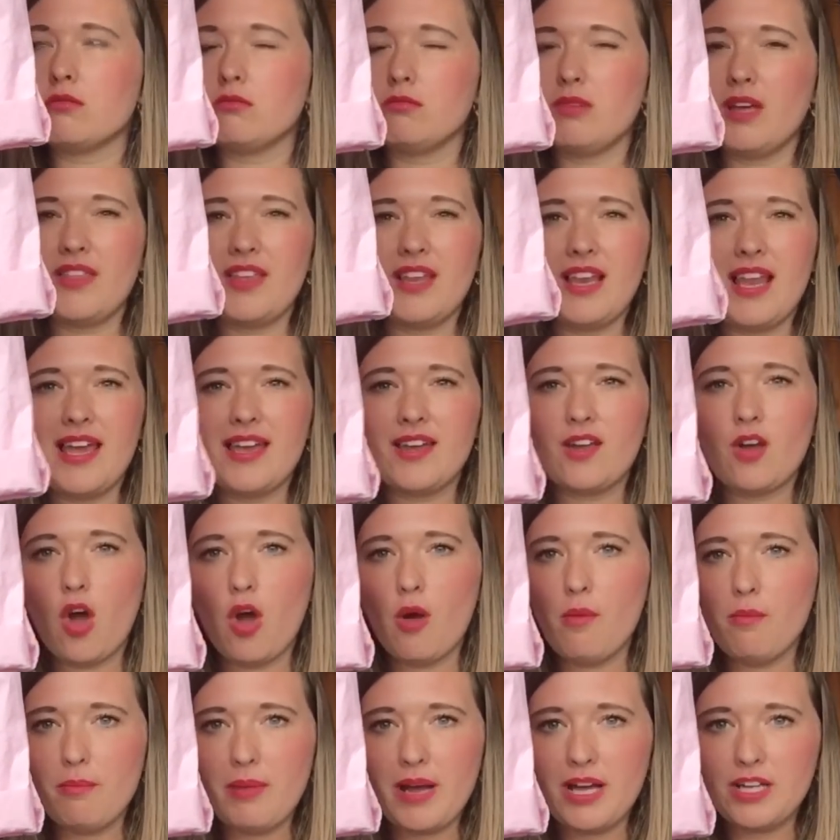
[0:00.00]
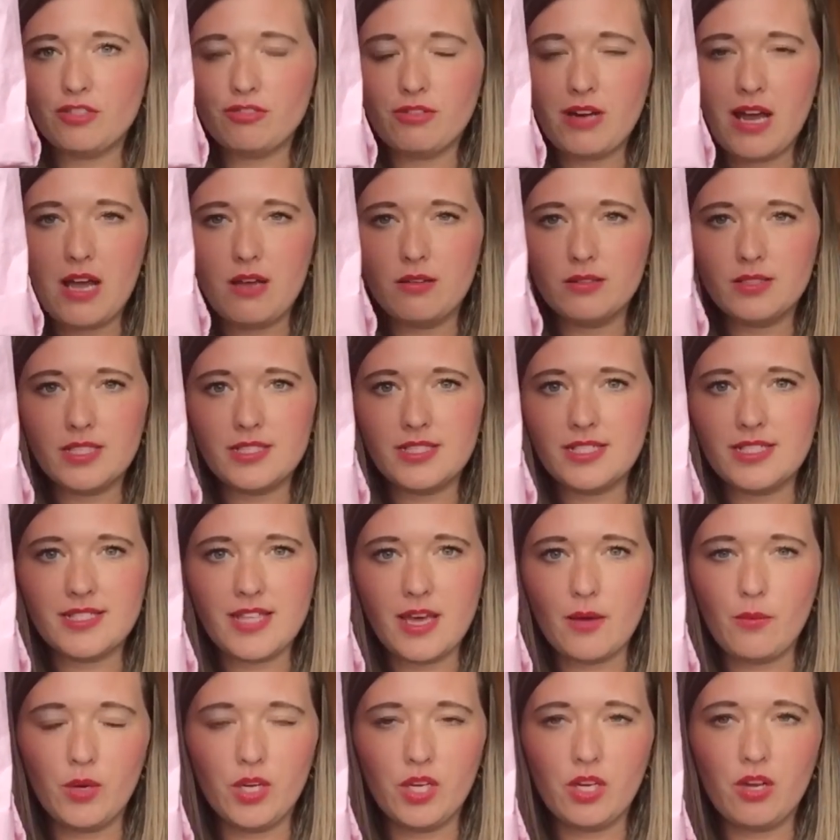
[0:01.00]
they like combat trousers? Is
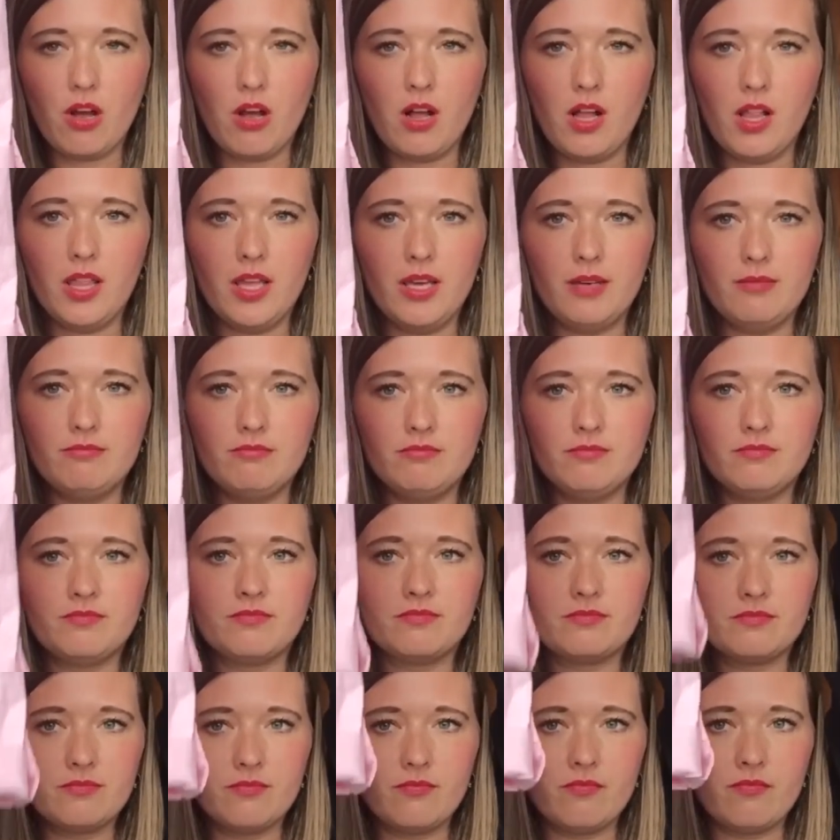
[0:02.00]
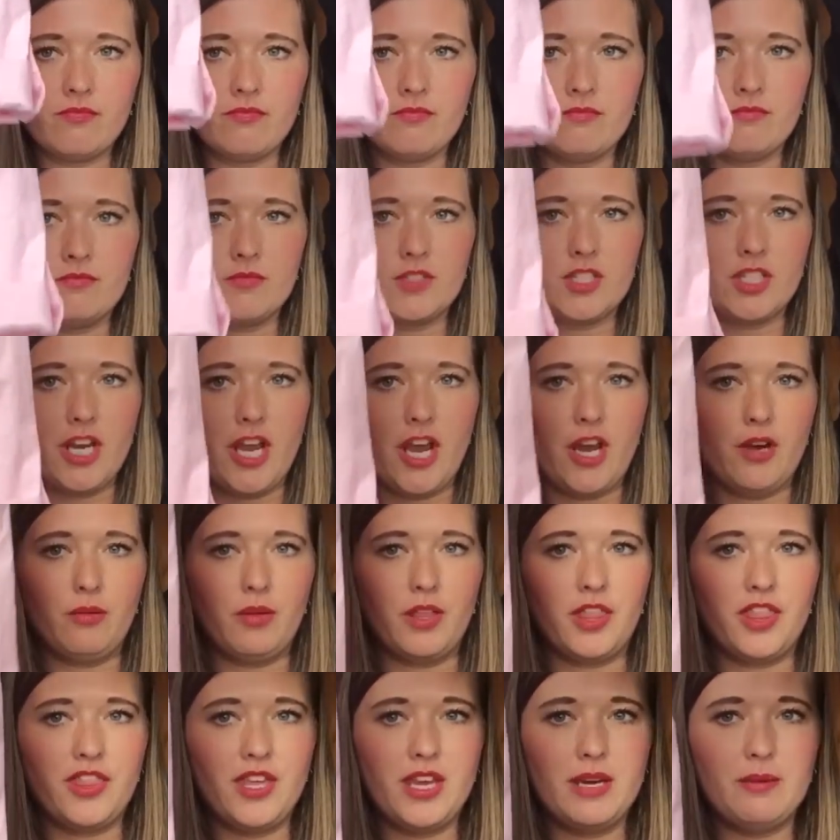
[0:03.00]
that what you call them? Don't know.
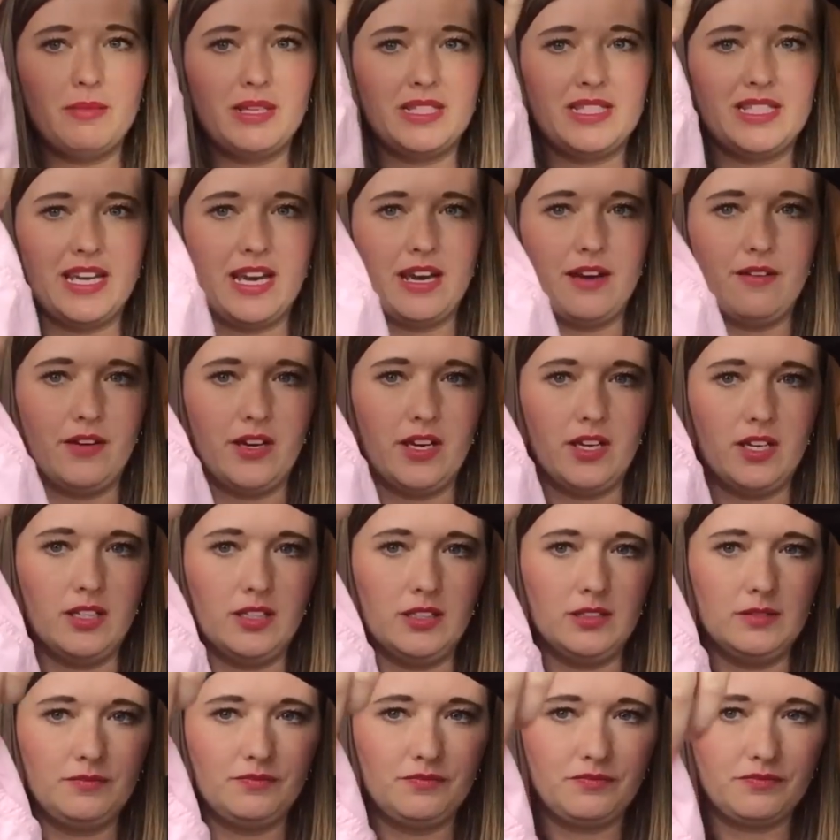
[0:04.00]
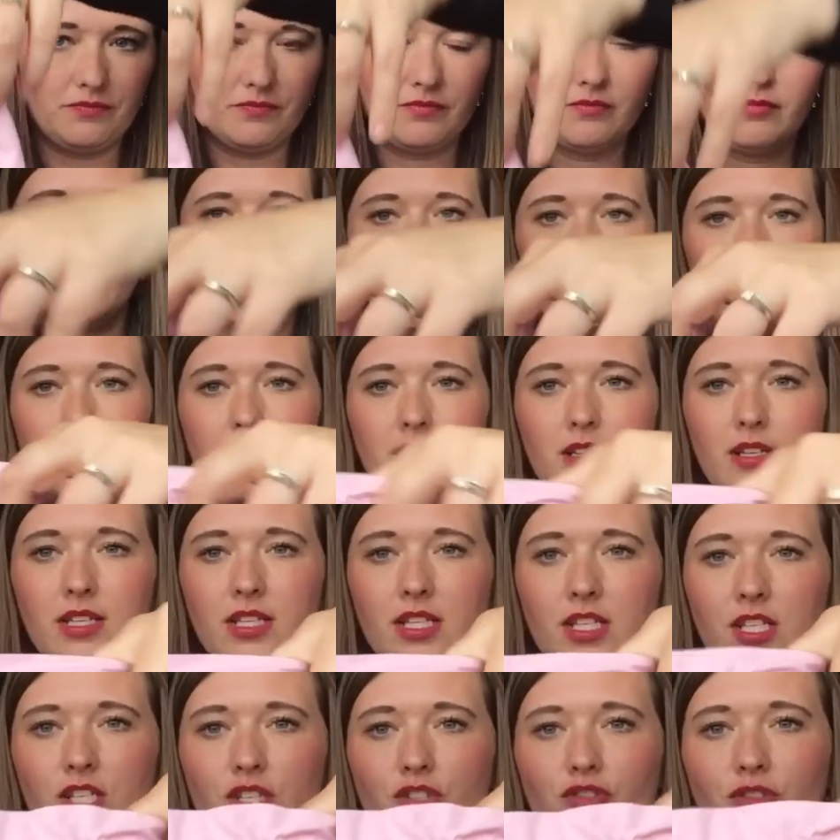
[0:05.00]
Thin material,
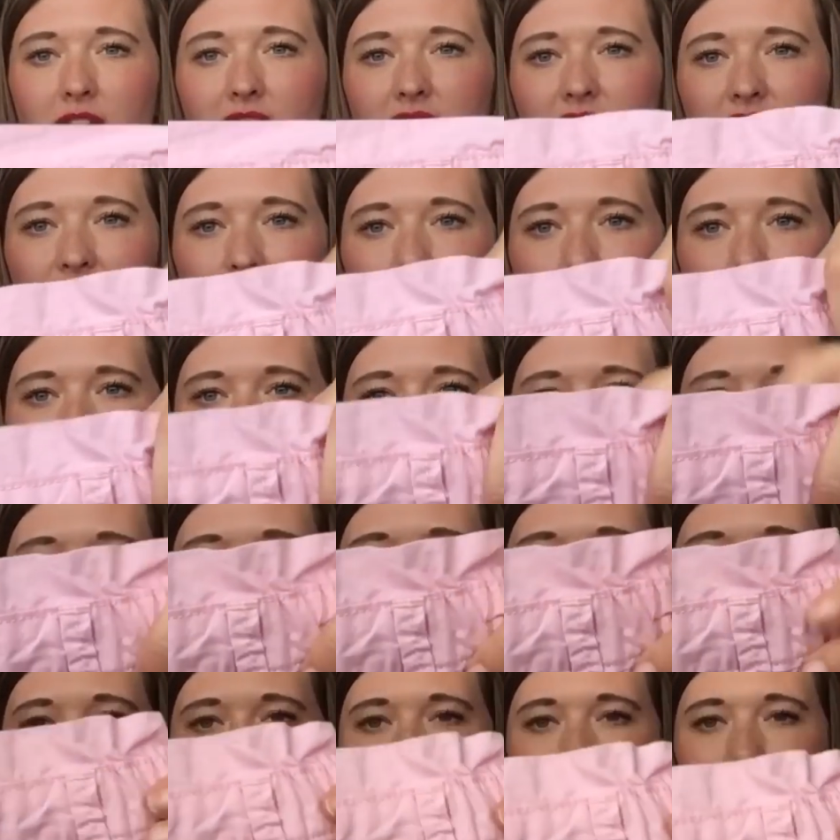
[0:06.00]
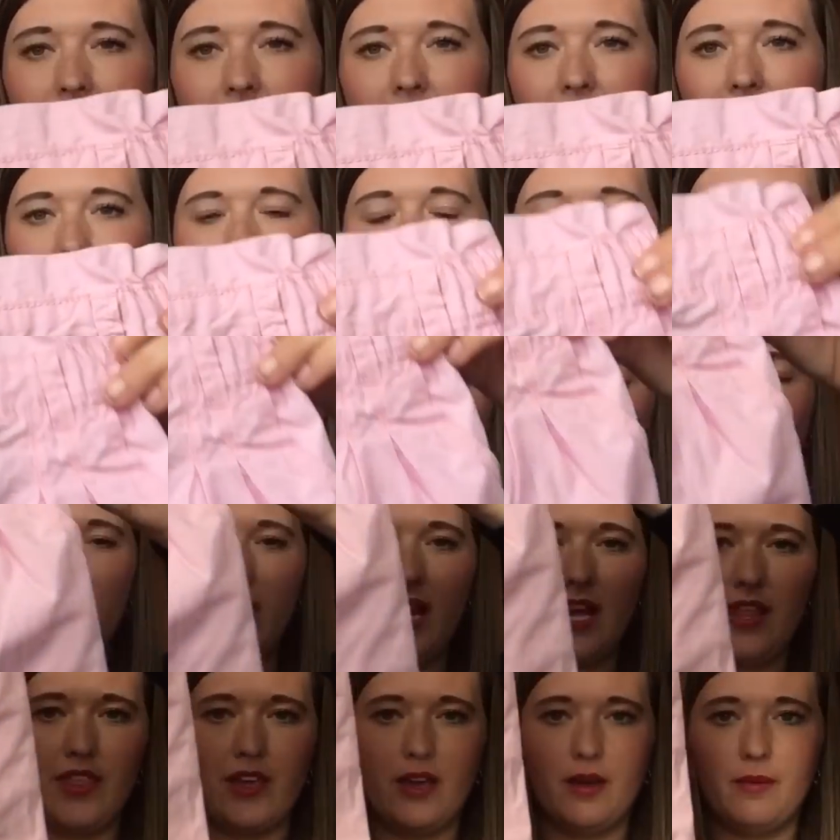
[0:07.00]
stretchy waist. You can
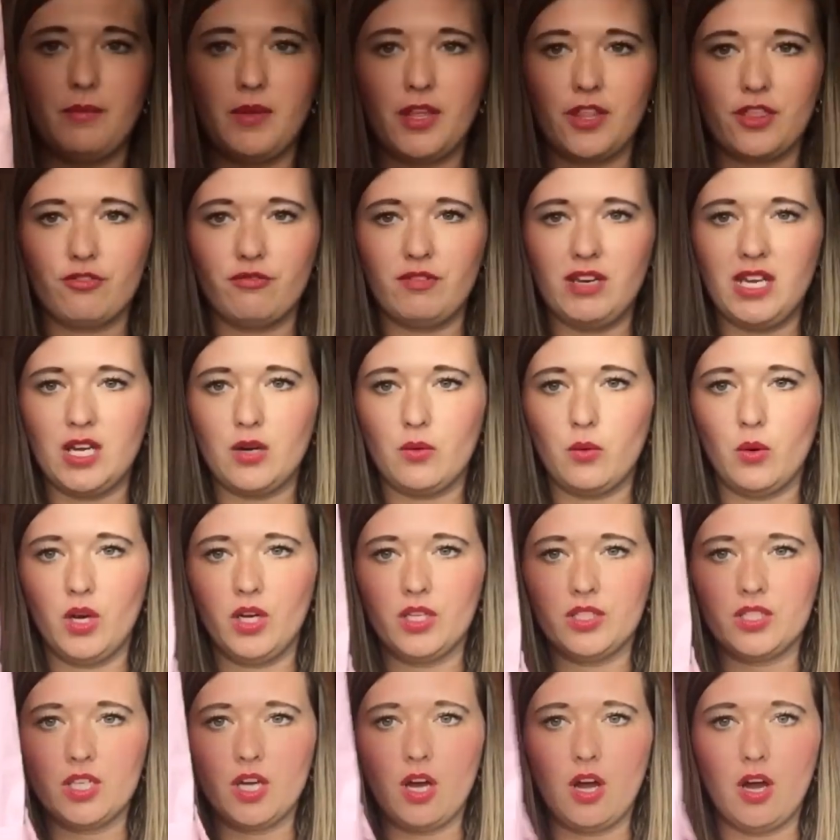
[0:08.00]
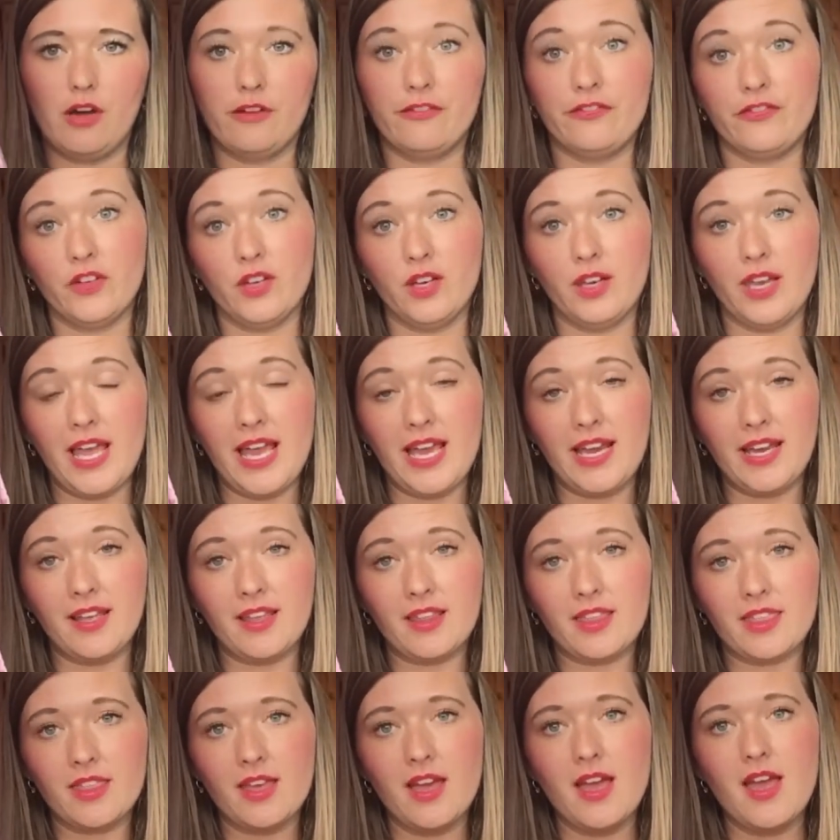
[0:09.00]
wear them 3/4 or full
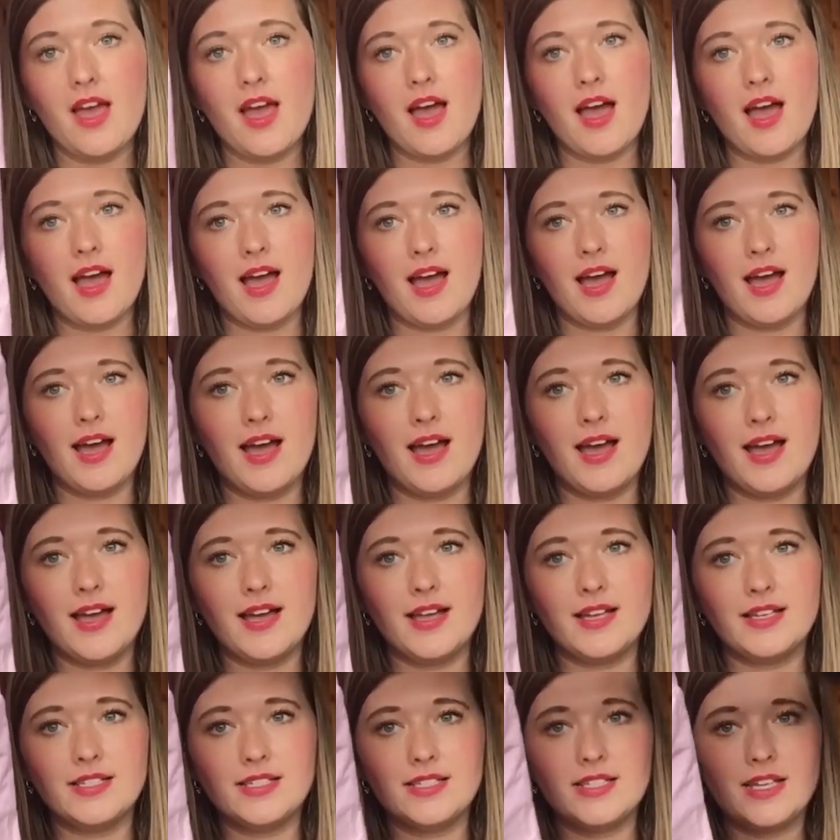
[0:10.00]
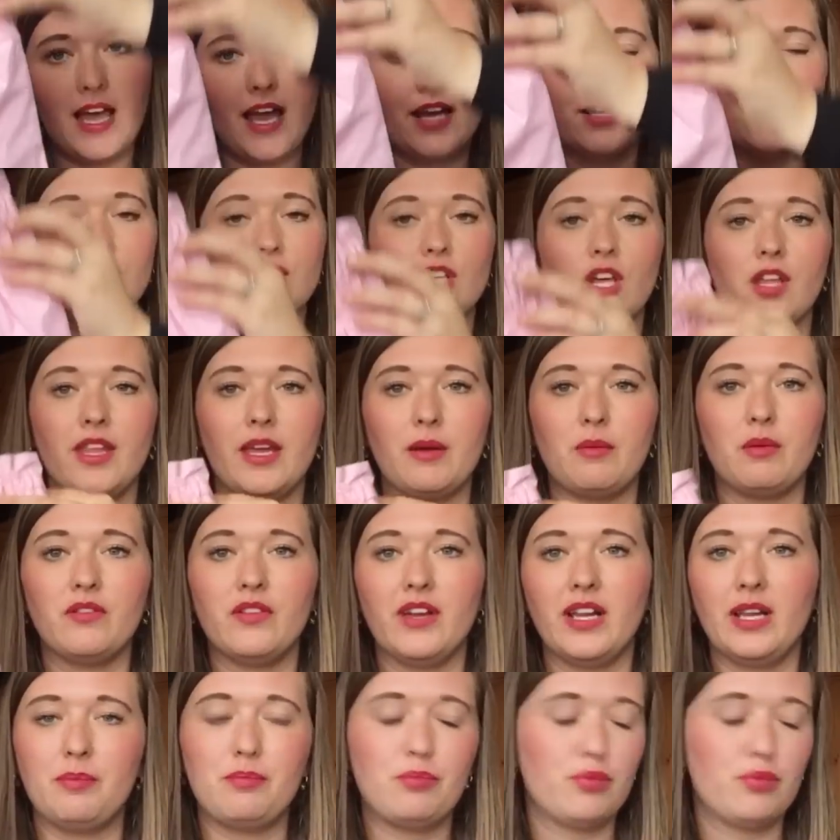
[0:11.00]
length, and I just thought they were really